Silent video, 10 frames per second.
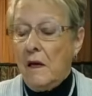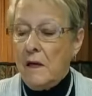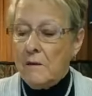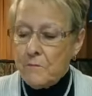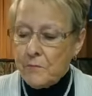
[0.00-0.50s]

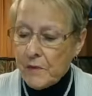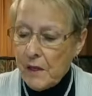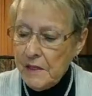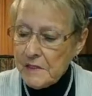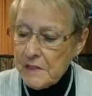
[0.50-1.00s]
And
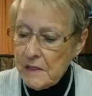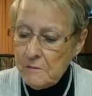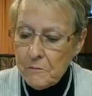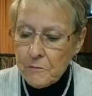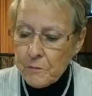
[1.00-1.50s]
he
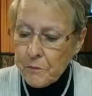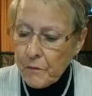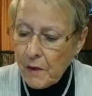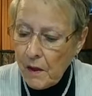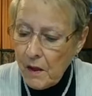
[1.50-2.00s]
said,
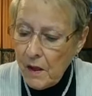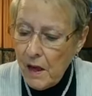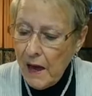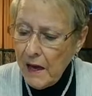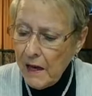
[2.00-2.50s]

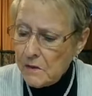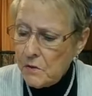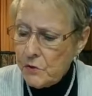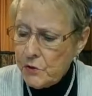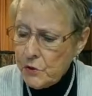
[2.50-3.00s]
I
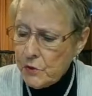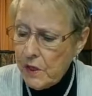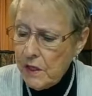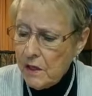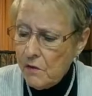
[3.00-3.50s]
anointed you
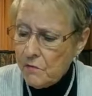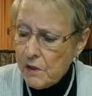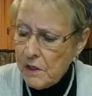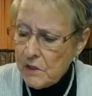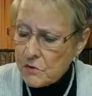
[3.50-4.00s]
king over
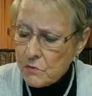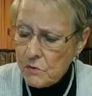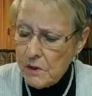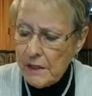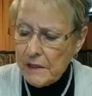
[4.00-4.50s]

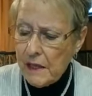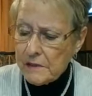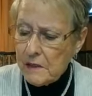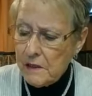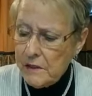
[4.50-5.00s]
Israel, and I
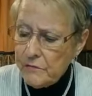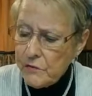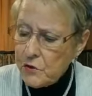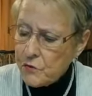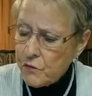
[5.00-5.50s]

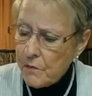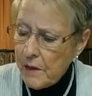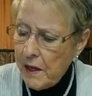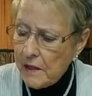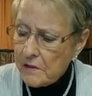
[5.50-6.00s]
delivered you from
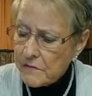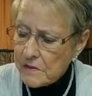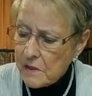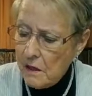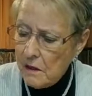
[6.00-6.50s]
the hand of
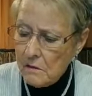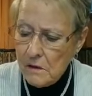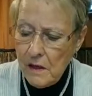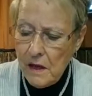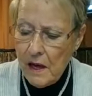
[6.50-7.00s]
Saul.
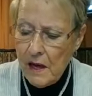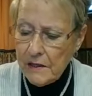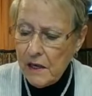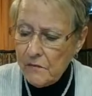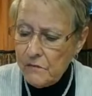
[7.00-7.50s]
I
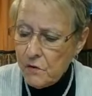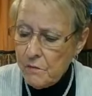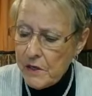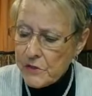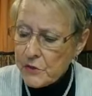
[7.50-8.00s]
gave your
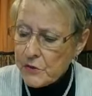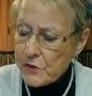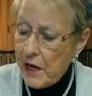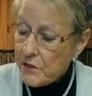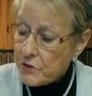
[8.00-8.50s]
master's
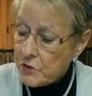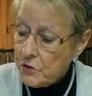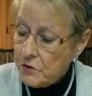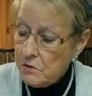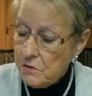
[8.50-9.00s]
house
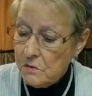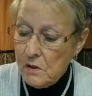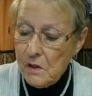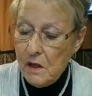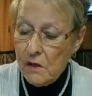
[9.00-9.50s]
to you,
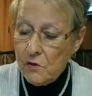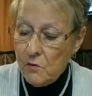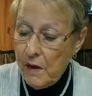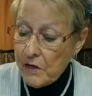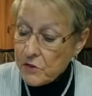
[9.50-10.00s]
and
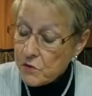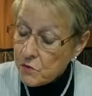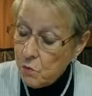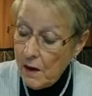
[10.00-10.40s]
your master's